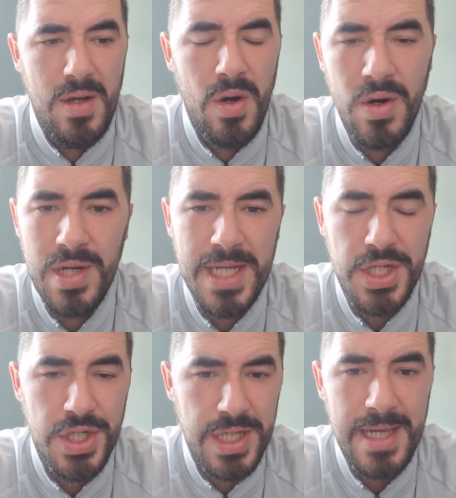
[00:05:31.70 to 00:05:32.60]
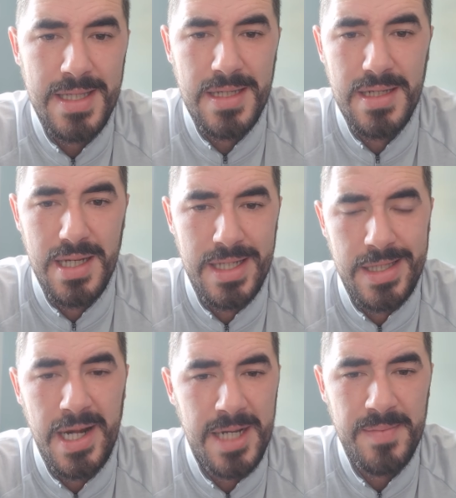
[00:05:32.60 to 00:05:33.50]
all this shit has
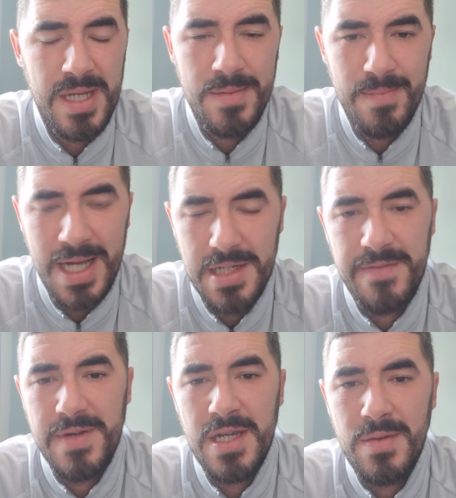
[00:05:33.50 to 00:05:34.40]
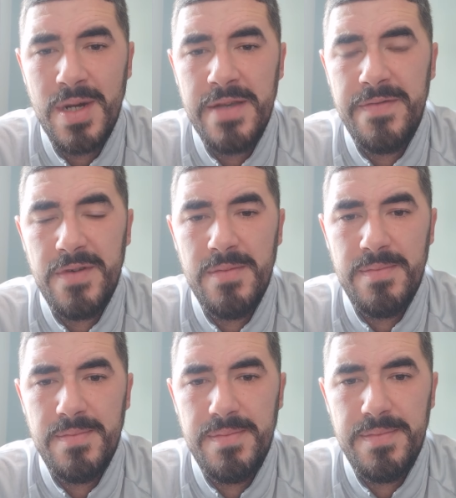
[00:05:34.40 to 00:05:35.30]
dragged me massively away from
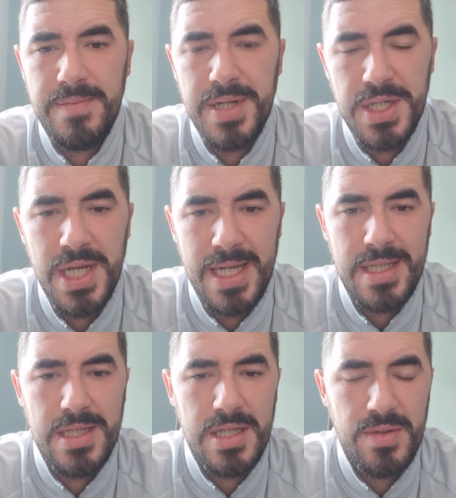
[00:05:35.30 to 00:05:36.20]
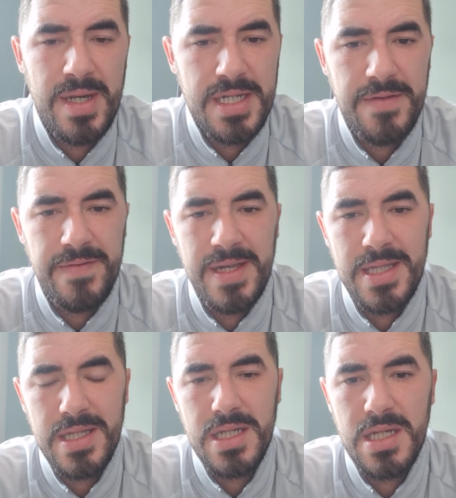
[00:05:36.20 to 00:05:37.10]
projecting to
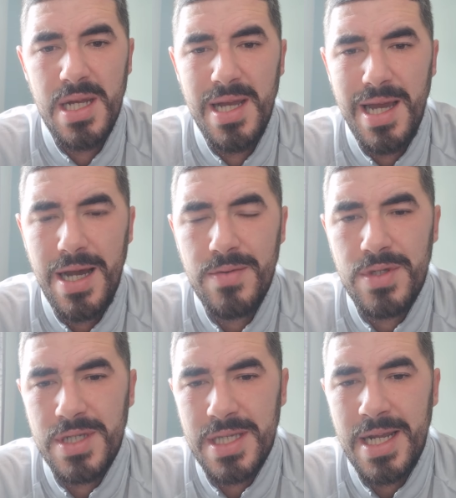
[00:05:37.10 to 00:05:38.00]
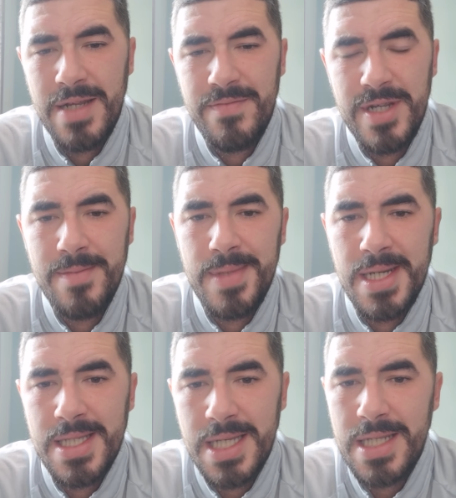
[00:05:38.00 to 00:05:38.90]
ex-offenders how to try and
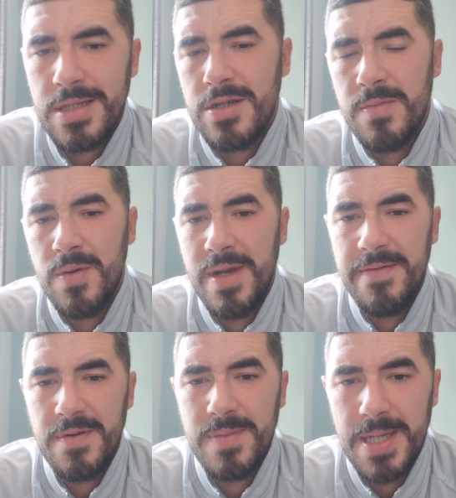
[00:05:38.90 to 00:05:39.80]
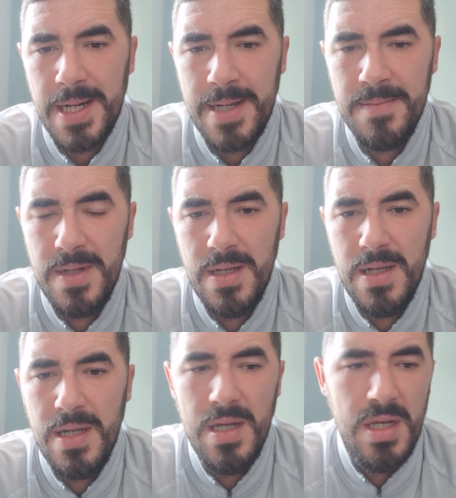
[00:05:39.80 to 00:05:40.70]
rehabilitate and come away from crime.
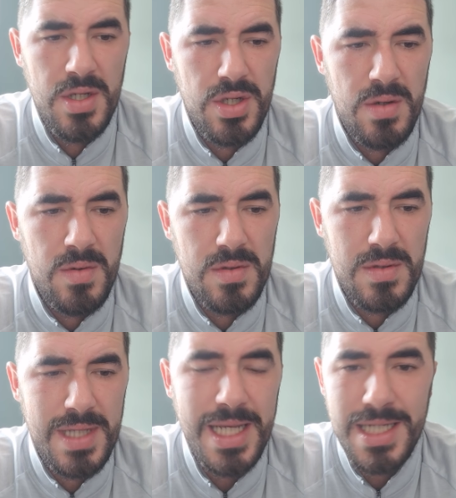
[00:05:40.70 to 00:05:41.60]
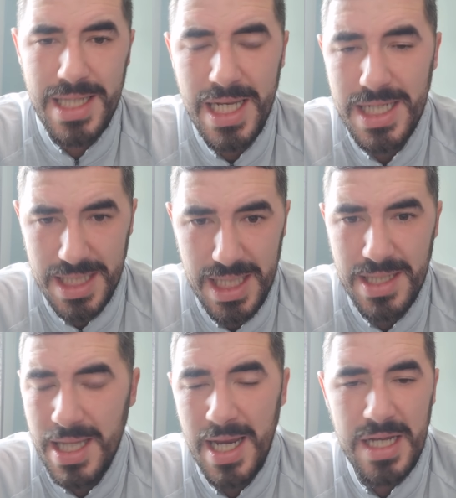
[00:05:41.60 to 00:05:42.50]
So this
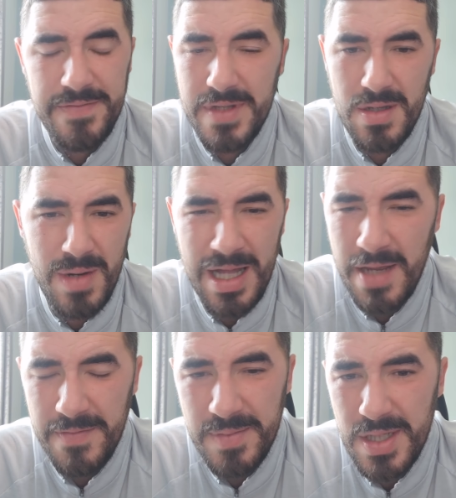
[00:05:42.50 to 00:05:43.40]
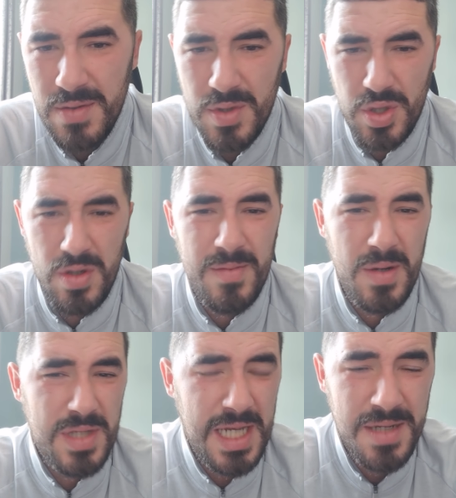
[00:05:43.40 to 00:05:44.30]
is the last video I'll ever be doing talking
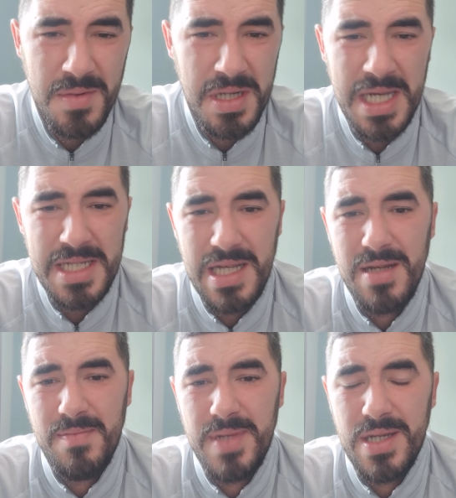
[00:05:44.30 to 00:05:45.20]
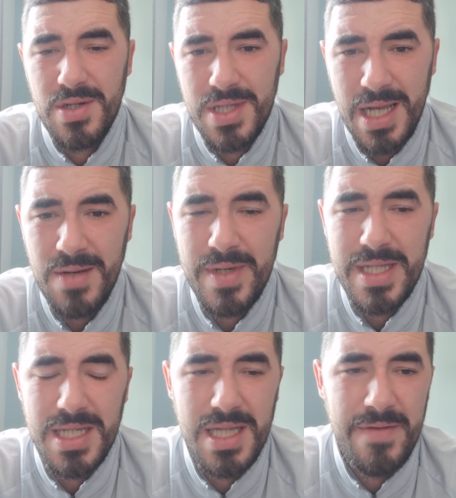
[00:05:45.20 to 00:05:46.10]
about anyone like that, because now
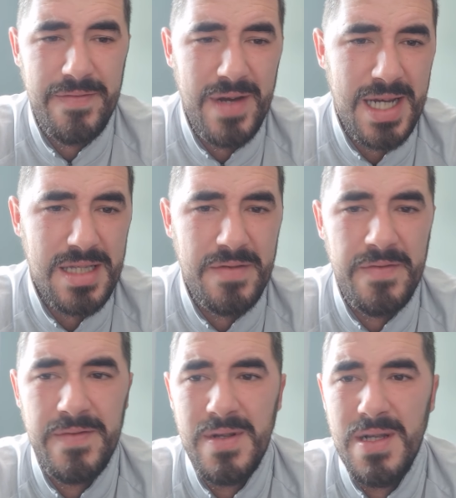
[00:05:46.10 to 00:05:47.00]
it's the fact of